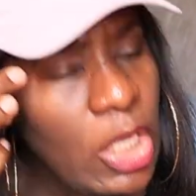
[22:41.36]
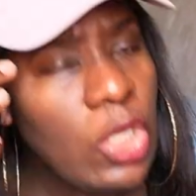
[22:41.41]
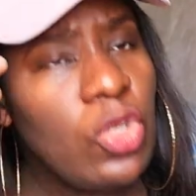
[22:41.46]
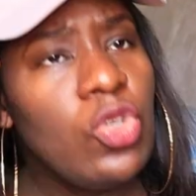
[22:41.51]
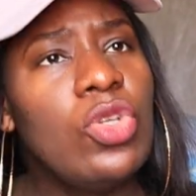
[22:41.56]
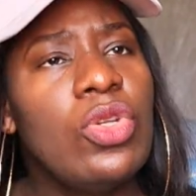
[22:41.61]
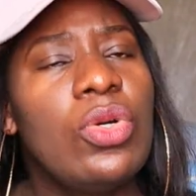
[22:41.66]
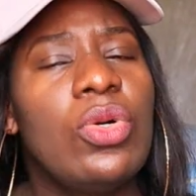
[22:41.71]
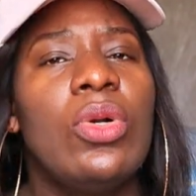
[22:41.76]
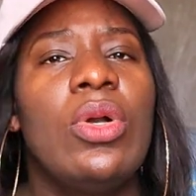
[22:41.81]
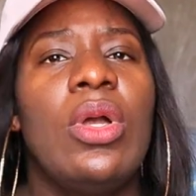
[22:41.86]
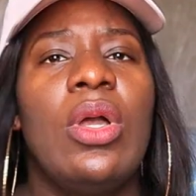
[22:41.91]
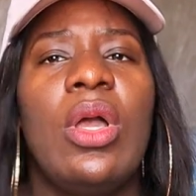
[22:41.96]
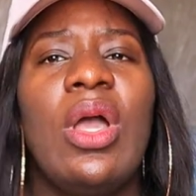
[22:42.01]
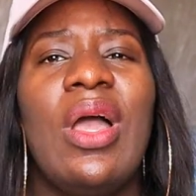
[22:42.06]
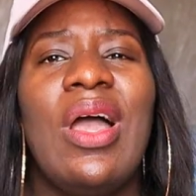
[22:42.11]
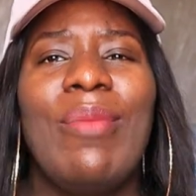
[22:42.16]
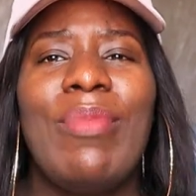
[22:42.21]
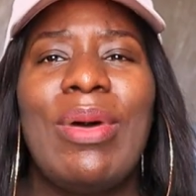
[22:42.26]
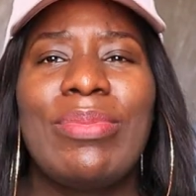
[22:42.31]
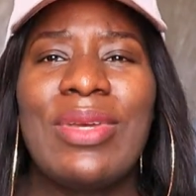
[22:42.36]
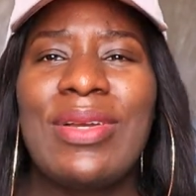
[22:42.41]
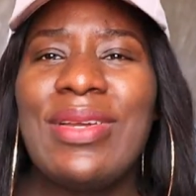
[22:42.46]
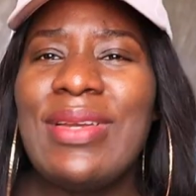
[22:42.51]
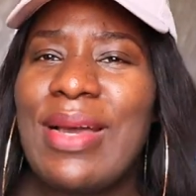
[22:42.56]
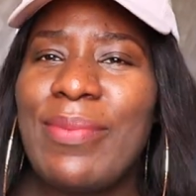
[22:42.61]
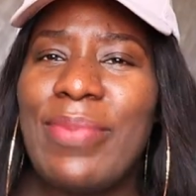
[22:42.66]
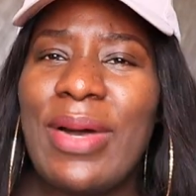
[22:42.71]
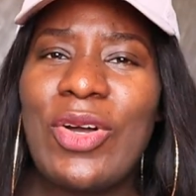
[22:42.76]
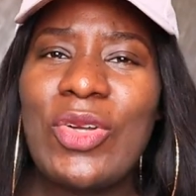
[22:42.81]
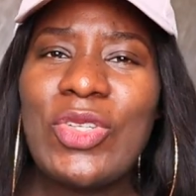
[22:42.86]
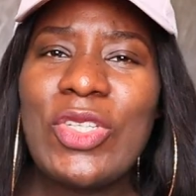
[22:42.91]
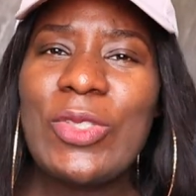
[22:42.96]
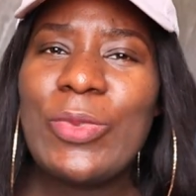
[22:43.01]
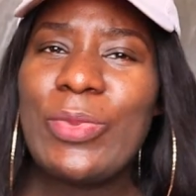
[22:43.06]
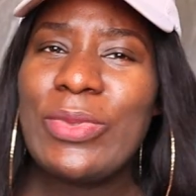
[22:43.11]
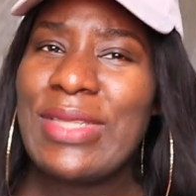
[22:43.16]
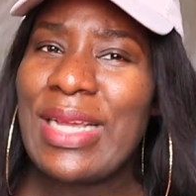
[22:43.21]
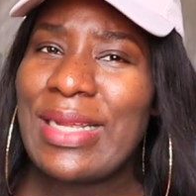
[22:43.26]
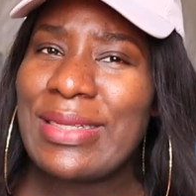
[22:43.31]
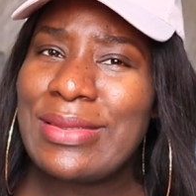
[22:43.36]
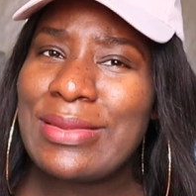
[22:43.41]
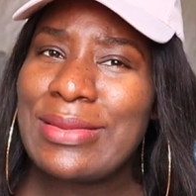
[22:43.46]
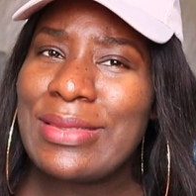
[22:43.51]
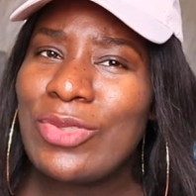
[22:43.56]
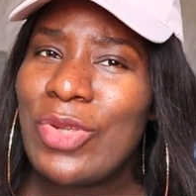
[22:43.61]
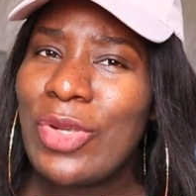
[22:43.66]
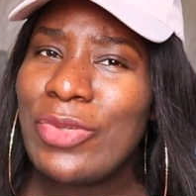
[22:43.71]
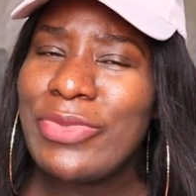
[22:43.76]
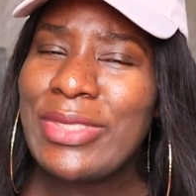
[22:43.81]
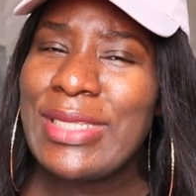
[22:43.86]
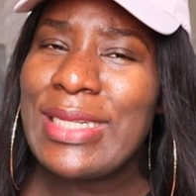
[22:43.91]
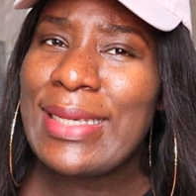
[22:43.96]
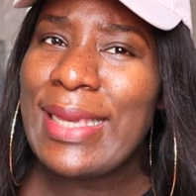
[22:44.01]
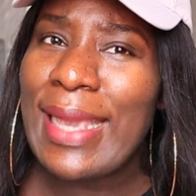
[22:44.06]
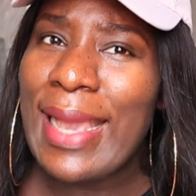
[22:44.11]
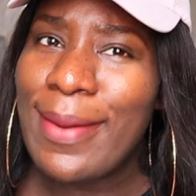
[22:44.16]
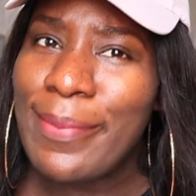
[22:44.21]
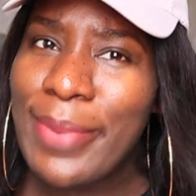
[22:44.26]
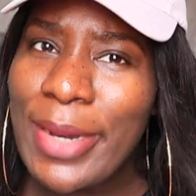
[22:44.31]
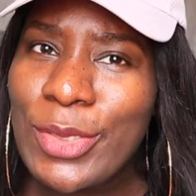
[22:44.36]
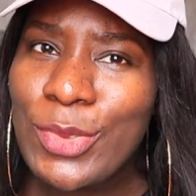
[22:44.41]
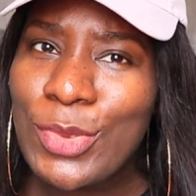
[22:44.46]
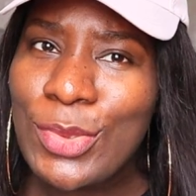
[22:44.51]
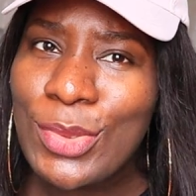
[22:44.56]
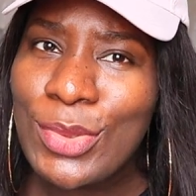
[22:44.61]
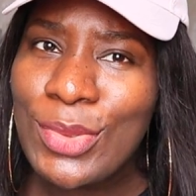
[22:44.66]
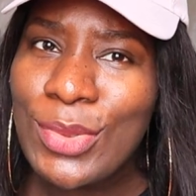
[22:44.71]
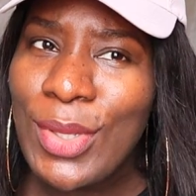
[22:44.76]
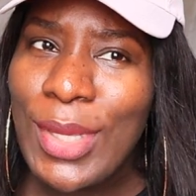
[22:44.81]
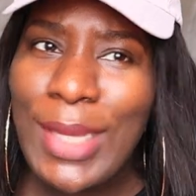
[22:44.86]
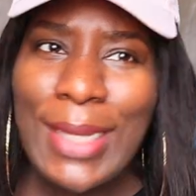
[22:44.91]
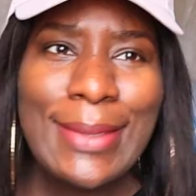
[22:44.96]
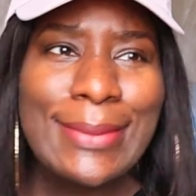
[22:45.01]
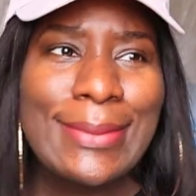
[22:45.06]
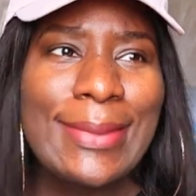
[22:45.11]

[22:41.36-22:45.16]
you know. I'm talking about all those people that they don't really care about you.